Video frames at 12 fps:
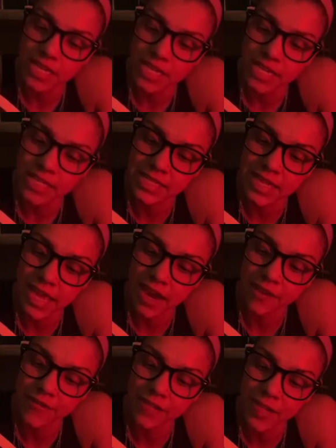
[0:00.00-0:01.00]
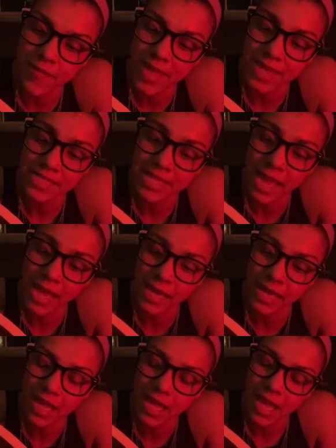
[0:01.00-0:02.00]
a need to carefully
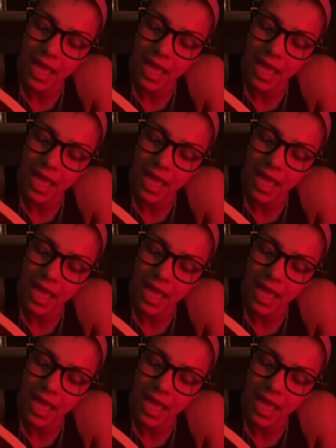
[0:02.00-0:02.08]
maintain